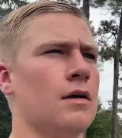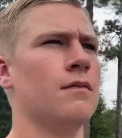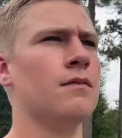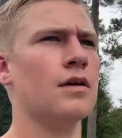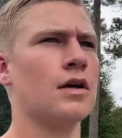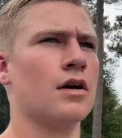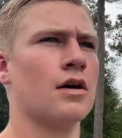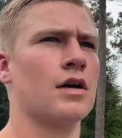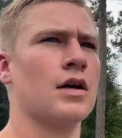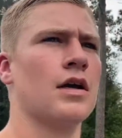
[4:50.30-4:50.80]

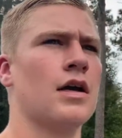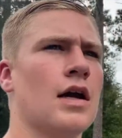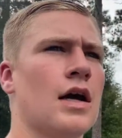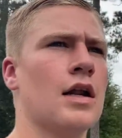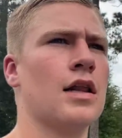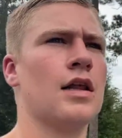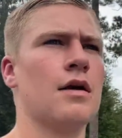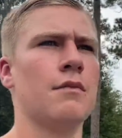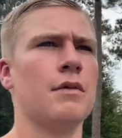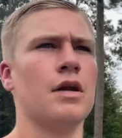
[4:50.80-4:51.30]
Y'all can kind
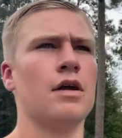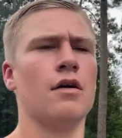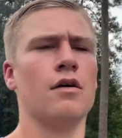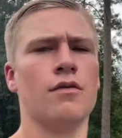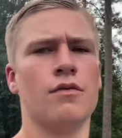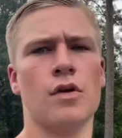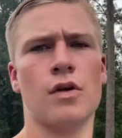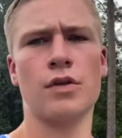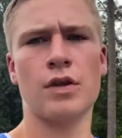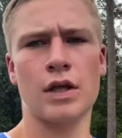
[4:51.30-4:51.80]
of let me know if
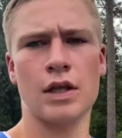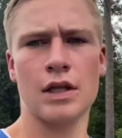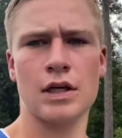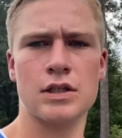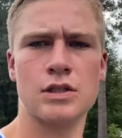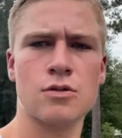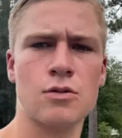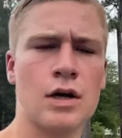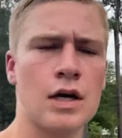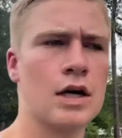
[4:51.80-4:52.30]
y'all think
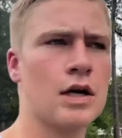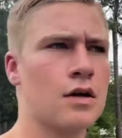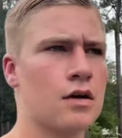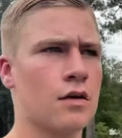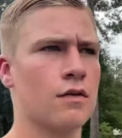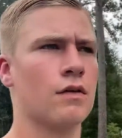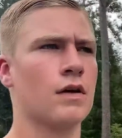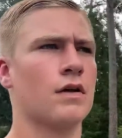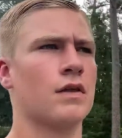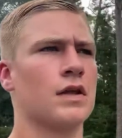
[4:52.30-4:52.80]
that's right or
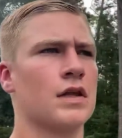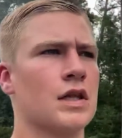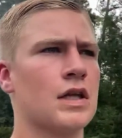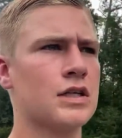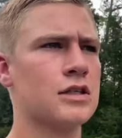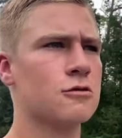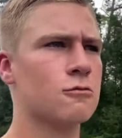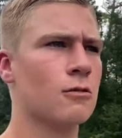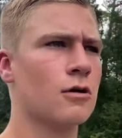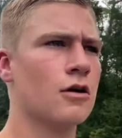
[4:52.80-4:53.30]
if y'all think
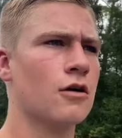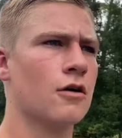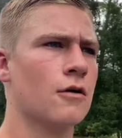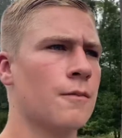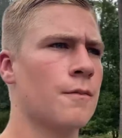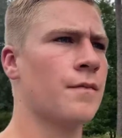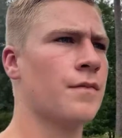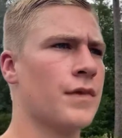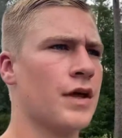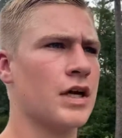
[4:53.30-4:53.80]
that's wrong.
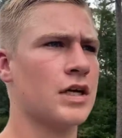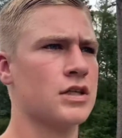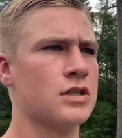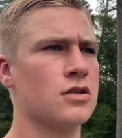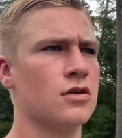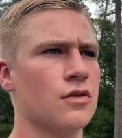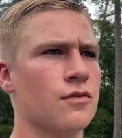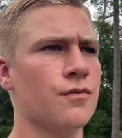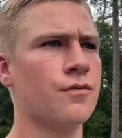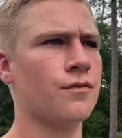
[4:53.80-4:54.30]
I just
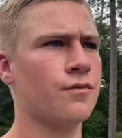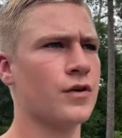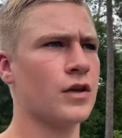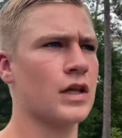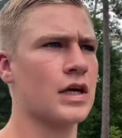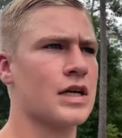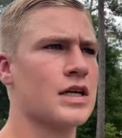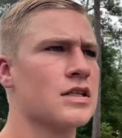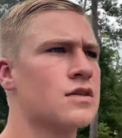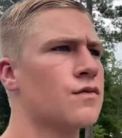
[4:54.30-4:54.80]
don't feel
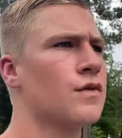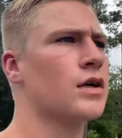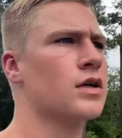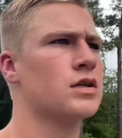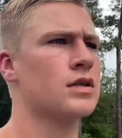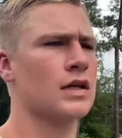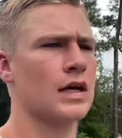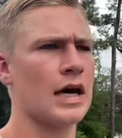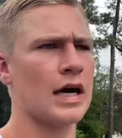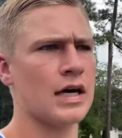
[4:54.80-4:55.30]
like it's fair to
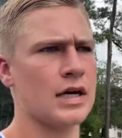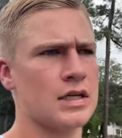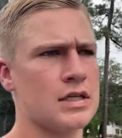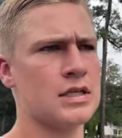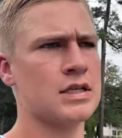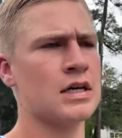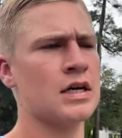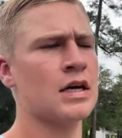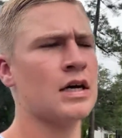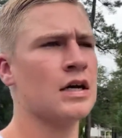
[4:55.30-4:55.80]
the guys
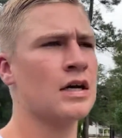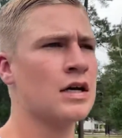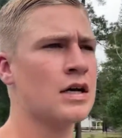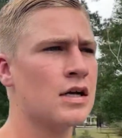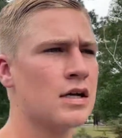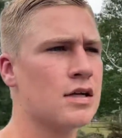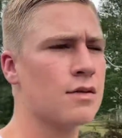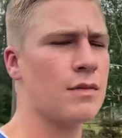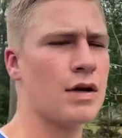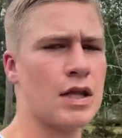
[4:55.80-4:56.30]

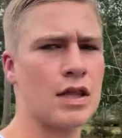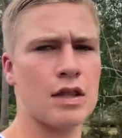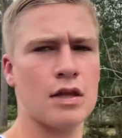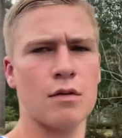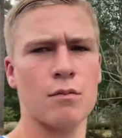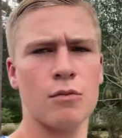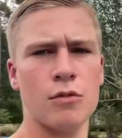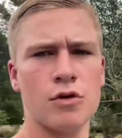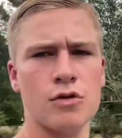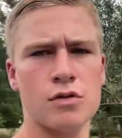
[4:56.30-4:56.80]
to make
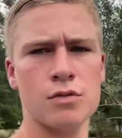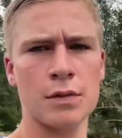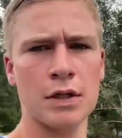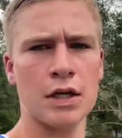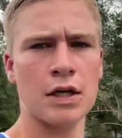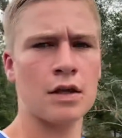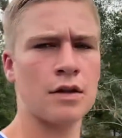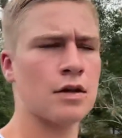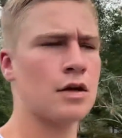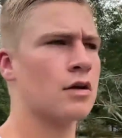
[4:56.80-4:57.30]
them lose
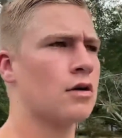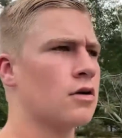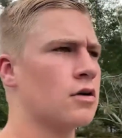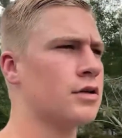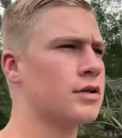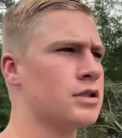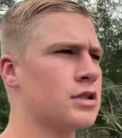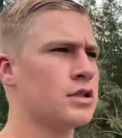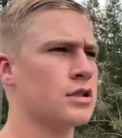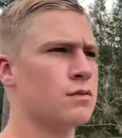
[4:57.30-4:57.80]
money on the
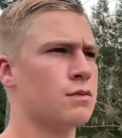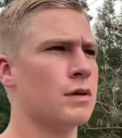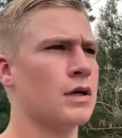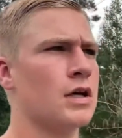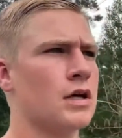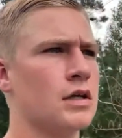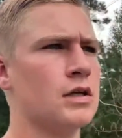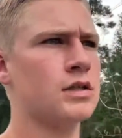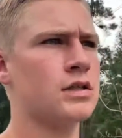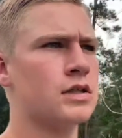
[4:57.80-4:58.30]
yards just
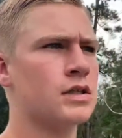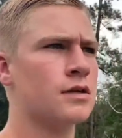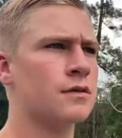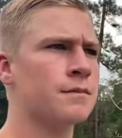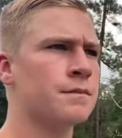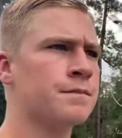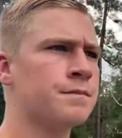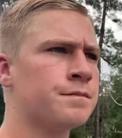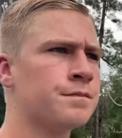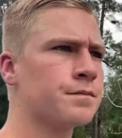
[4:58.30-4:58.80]
because
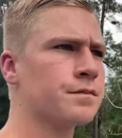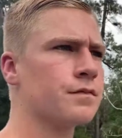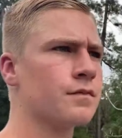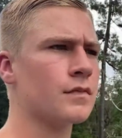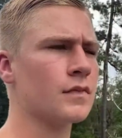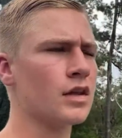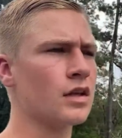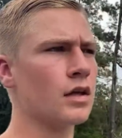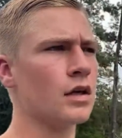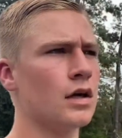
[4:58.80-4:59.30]

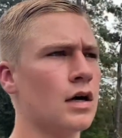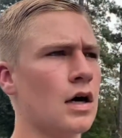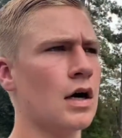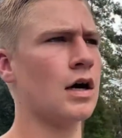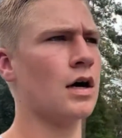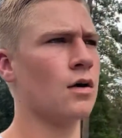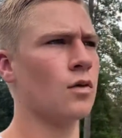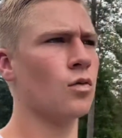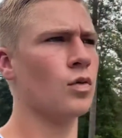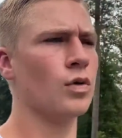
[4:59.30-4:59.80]

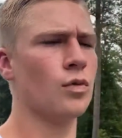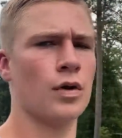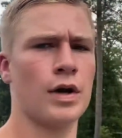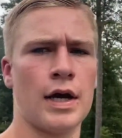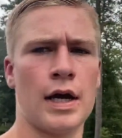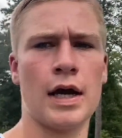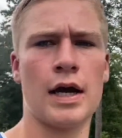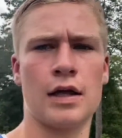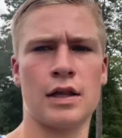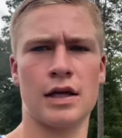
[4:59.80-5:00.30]
we want to
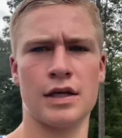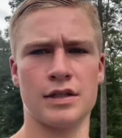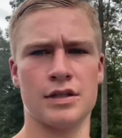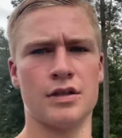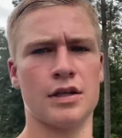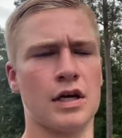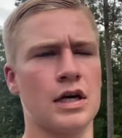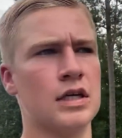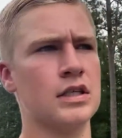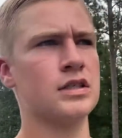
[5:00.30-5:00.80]
act like to
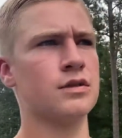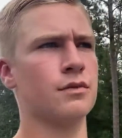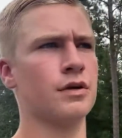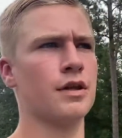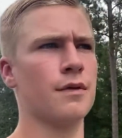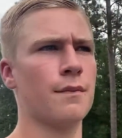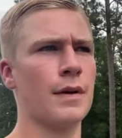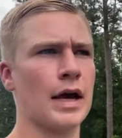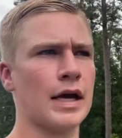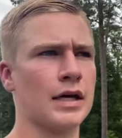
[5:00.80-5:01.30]
the customer
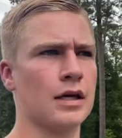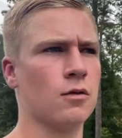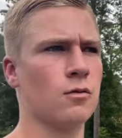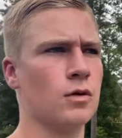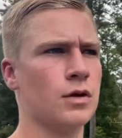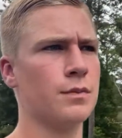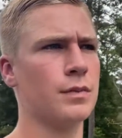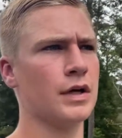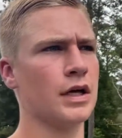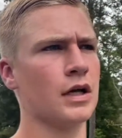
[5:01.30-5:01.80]
that bagging
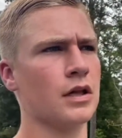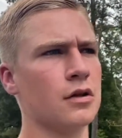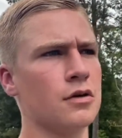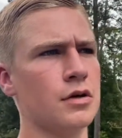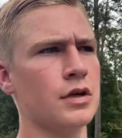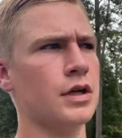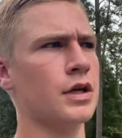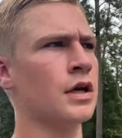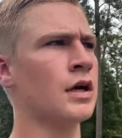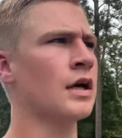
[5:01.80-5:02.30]
would be
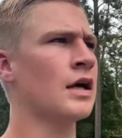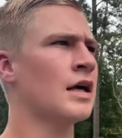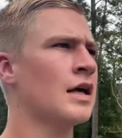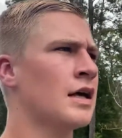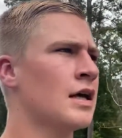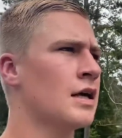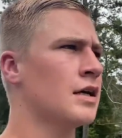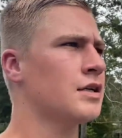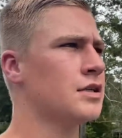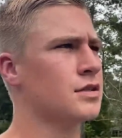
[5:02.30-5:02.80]
included,
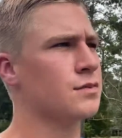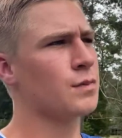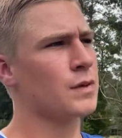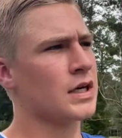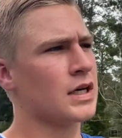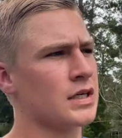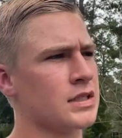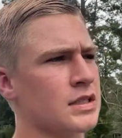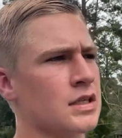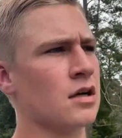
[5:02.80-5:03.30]
just
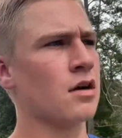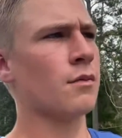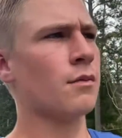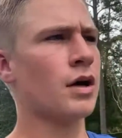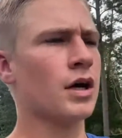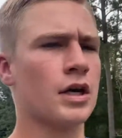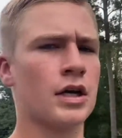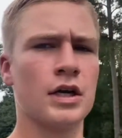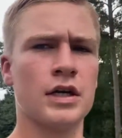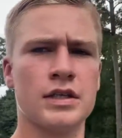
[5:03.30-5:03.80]
because in our
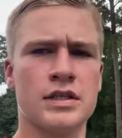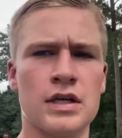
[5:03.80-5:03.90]
market it's